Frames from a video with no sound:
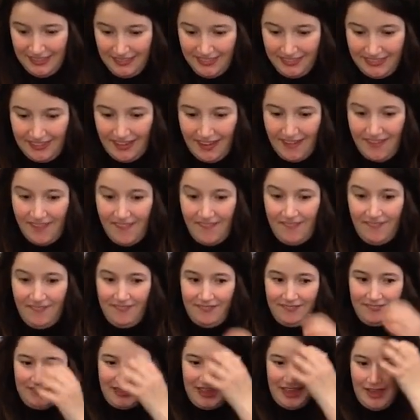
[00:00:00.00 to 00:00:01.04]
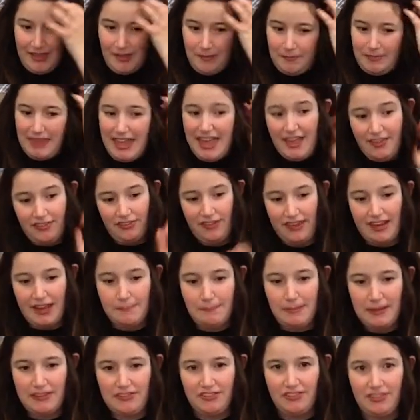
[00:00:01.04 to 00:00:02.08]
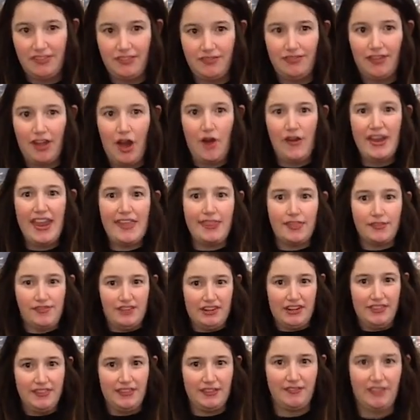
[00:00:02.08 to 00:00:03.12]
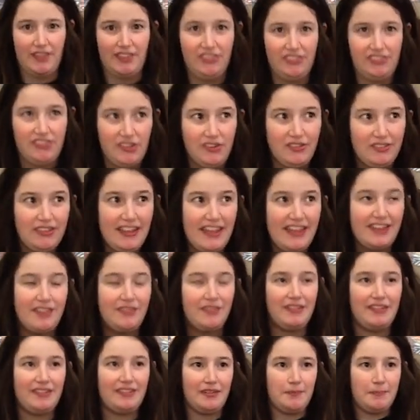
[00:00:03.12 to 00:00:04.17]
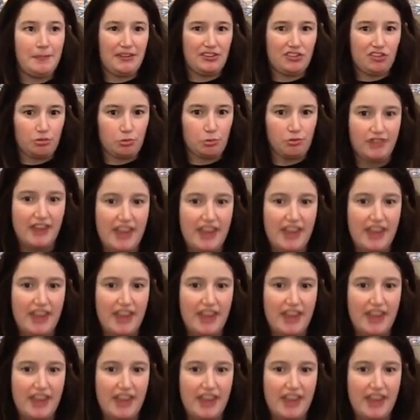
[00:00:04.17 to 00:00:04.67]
So, so I got pictures of... Oh, yeah, and the funny thing was, too, like, when the pictures were